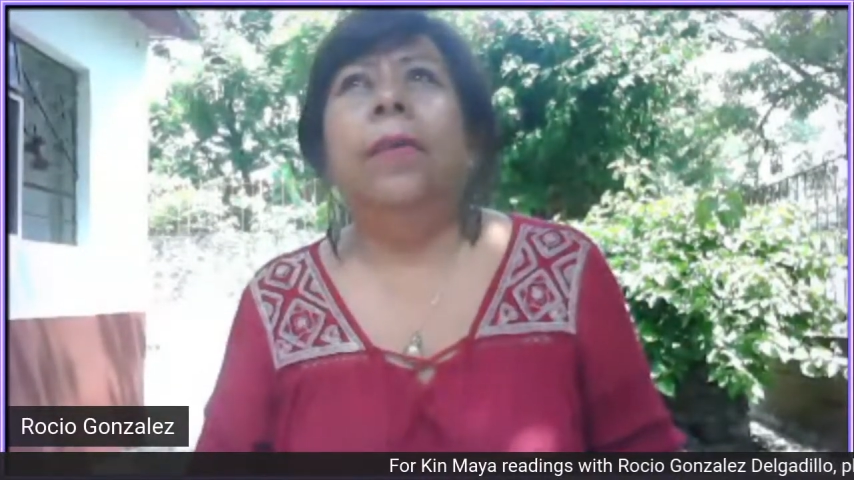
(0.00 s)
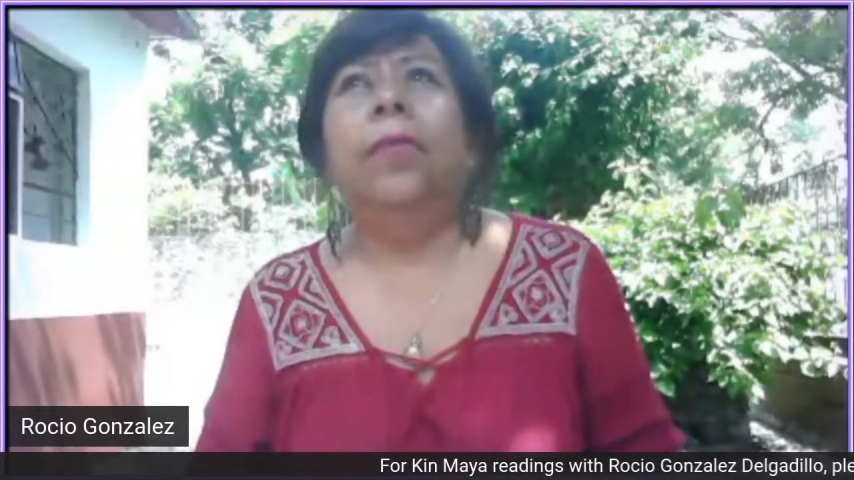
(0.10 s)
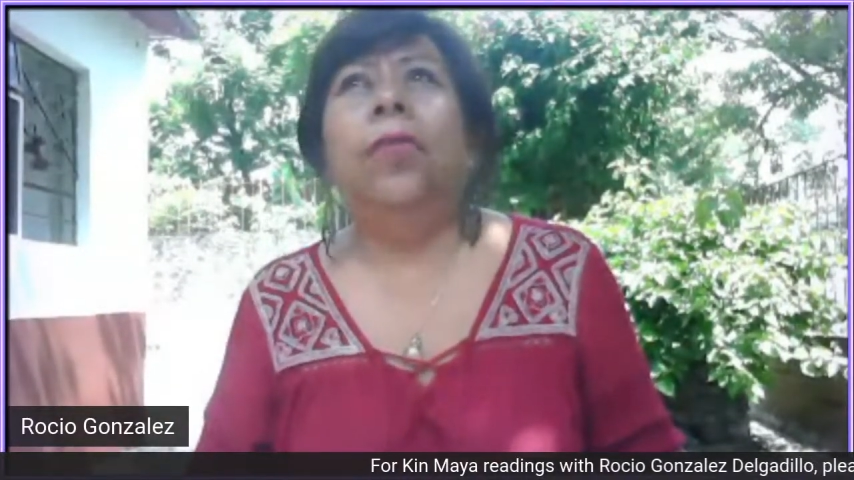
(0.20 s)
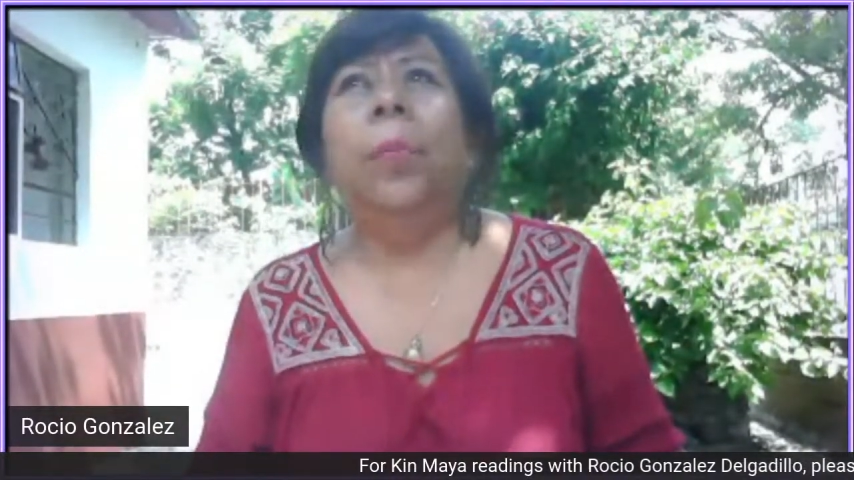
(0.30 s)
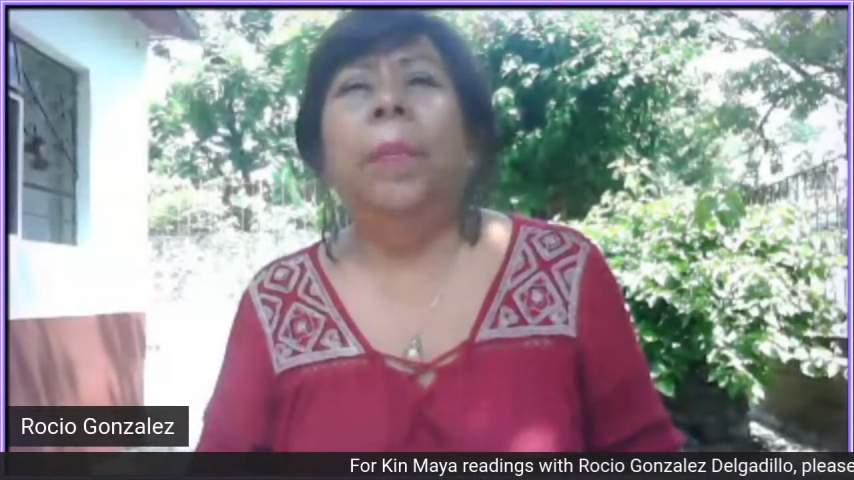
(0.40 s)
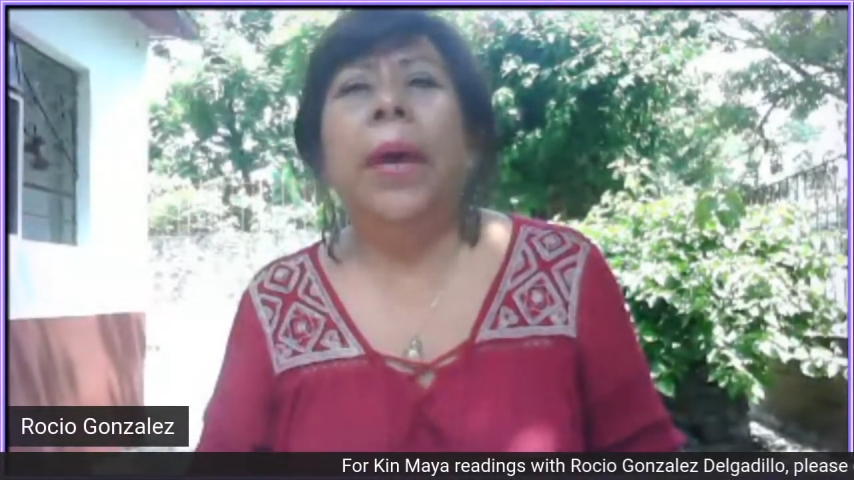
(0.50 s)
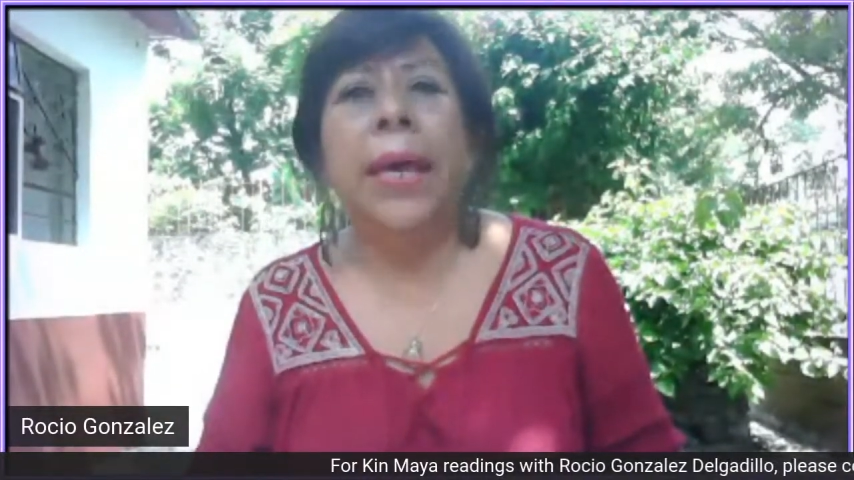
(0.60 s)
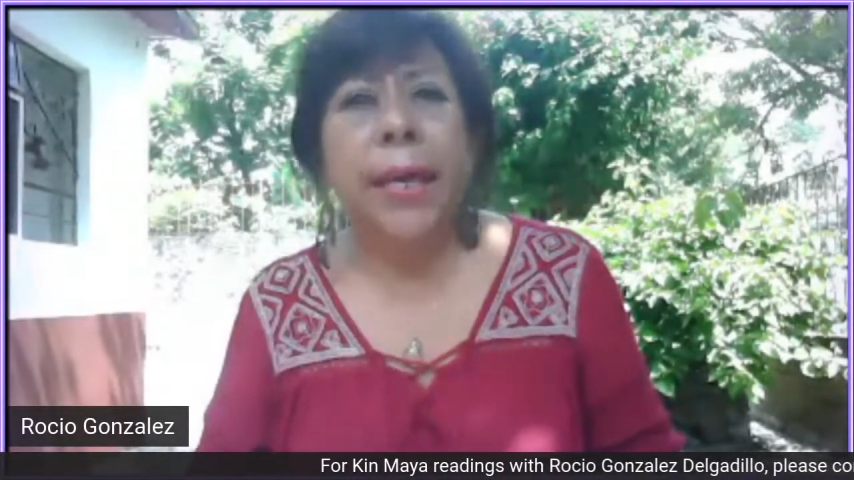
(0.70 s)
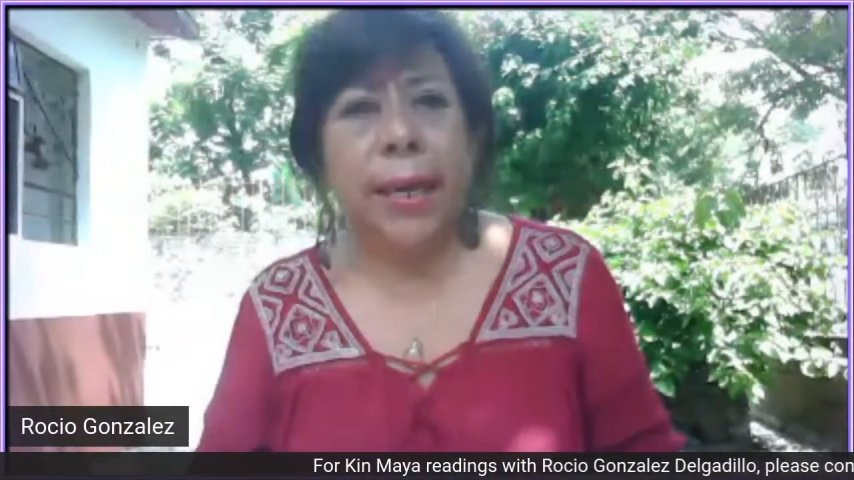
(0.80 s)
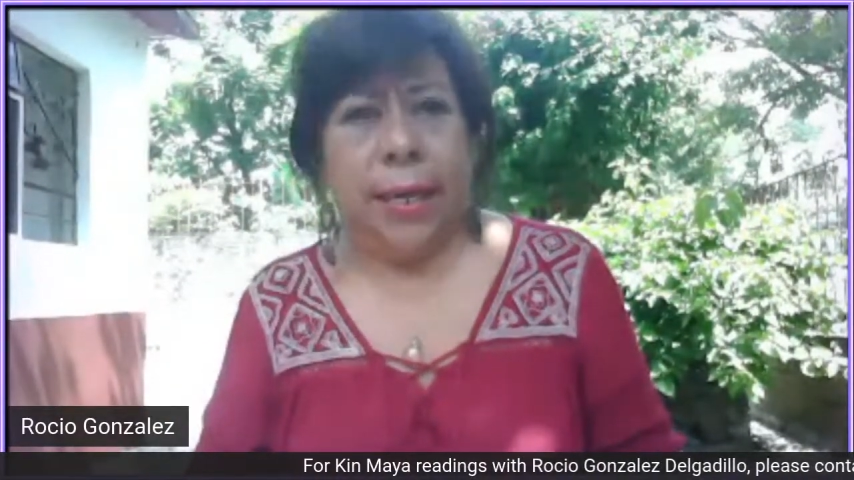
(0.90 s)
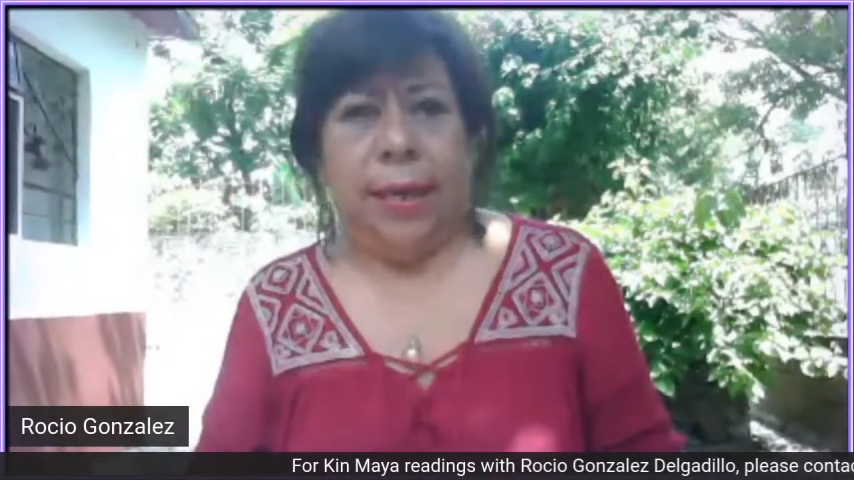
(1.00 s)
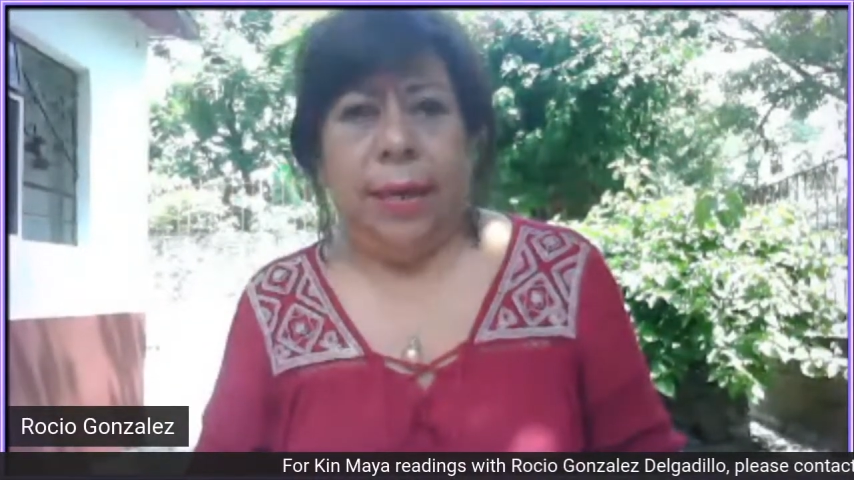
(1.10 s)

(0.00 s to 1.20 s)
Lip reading: to make